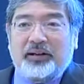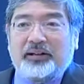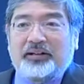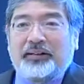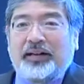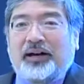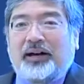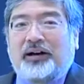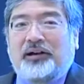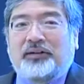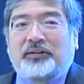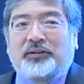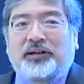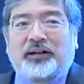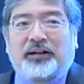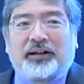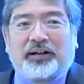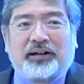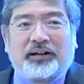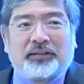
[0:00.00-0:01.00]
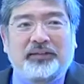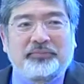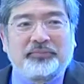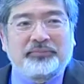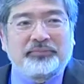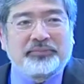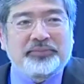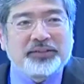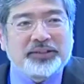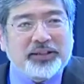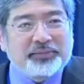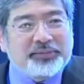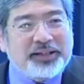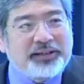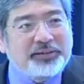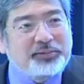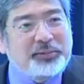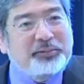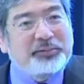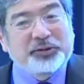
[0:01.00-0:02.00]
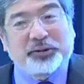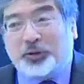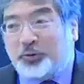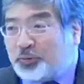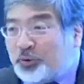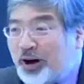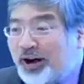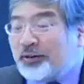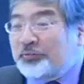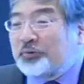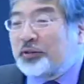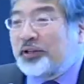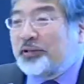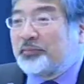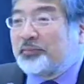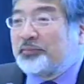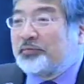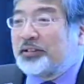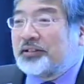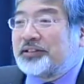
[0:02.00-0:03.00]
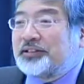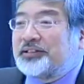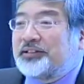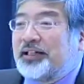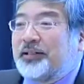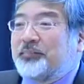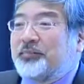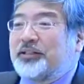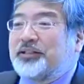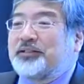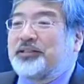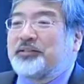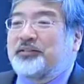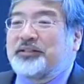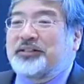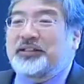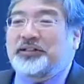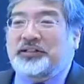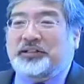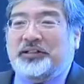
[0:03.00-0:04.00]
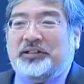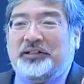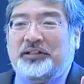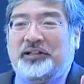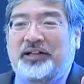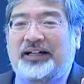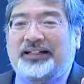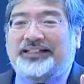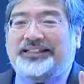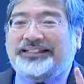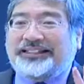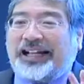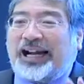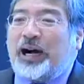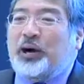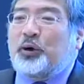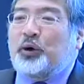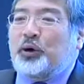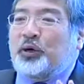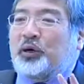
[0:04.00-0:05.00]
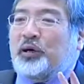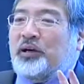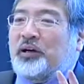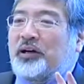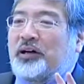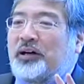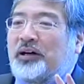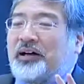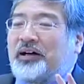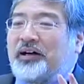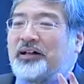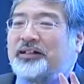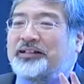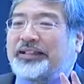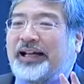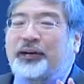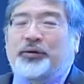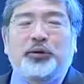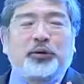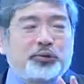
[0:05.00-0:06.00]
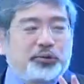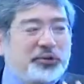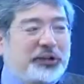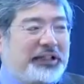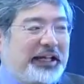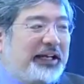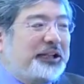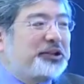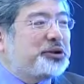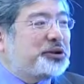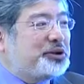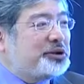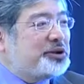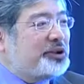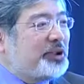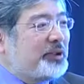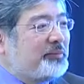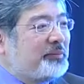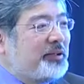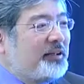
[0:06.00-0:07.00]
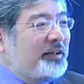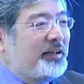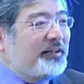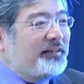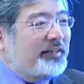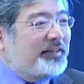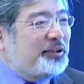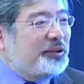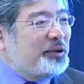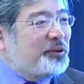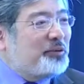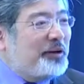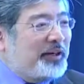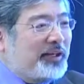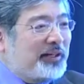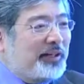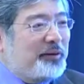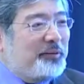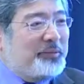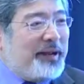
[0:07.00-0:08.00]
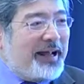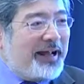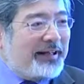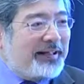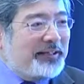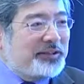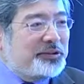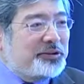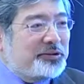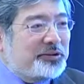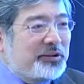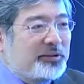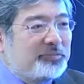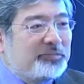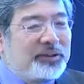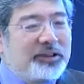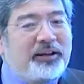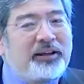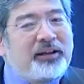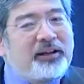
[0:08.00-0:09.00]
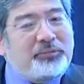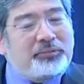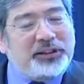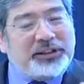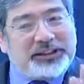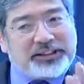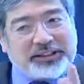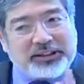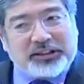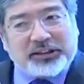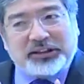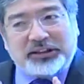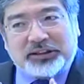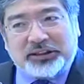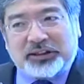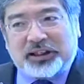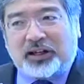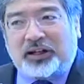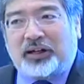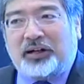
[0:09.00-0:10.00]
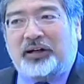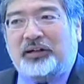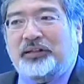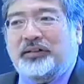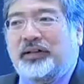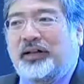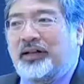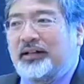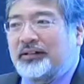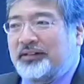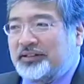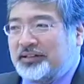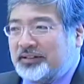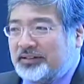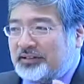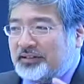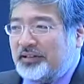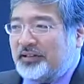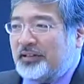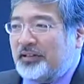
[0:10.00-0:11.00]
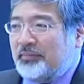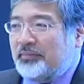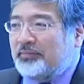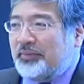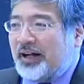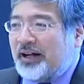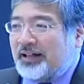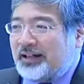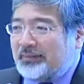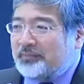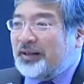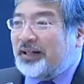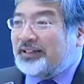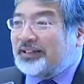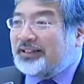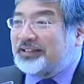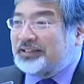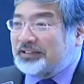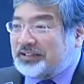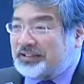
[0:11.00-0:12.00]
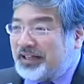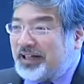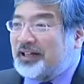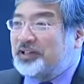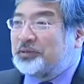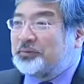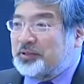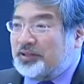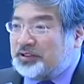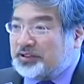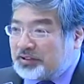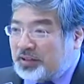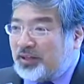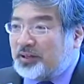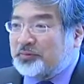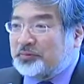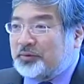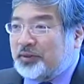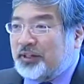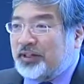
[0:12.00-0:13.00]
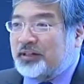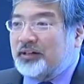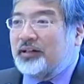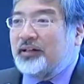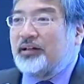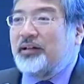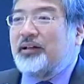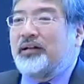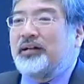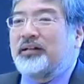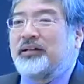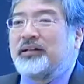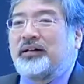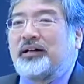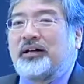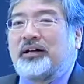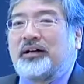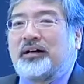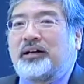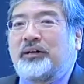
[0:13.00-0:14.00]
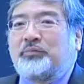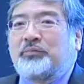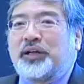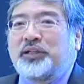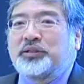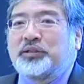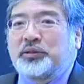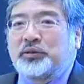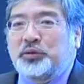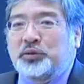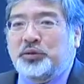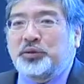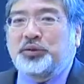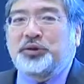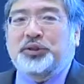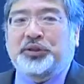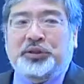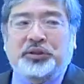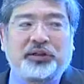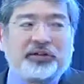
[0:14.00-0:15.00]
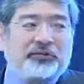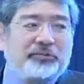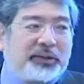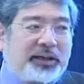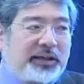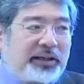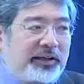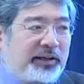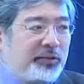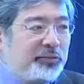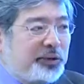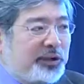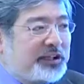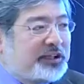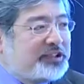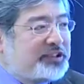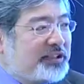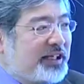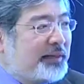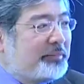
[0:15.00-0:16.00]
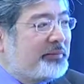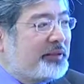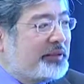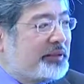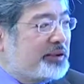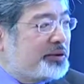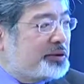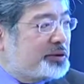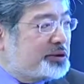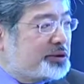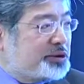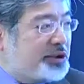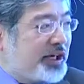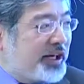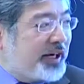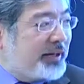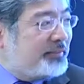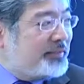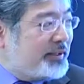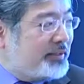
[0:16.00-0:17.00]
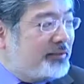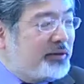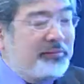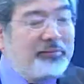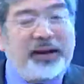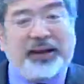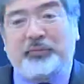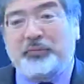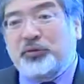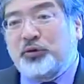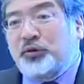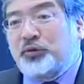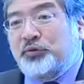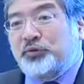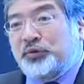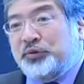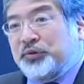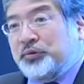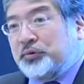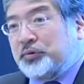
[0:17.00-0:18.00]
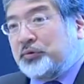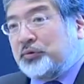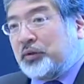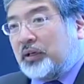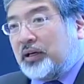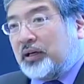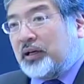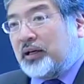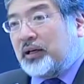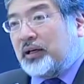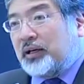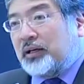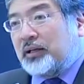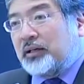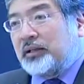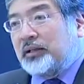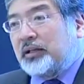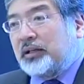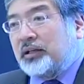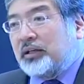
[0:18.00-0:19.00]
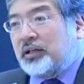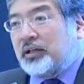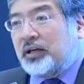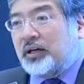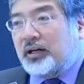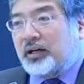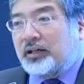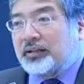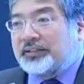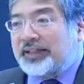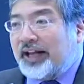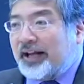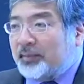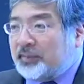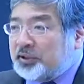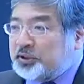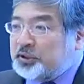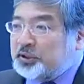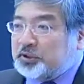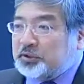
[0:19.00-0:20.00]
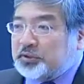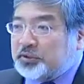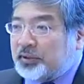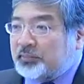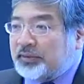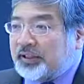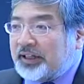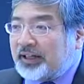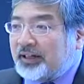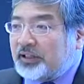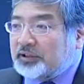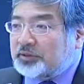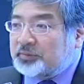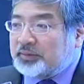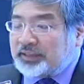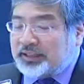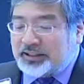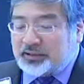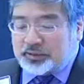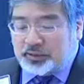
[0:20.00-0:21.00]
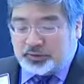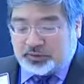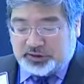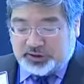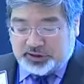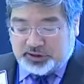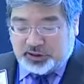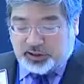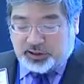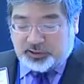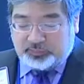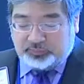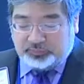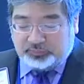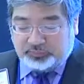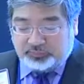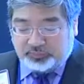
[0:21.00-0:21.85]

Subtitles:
Now, sometimes people don't want reinstatement because it's such a soured relationship that you don't want to go back into it. But we still start, and this is by legal standard, we start with the resolution of being reinstatement in your job. And then we may move to damages or something else, but that's where we start.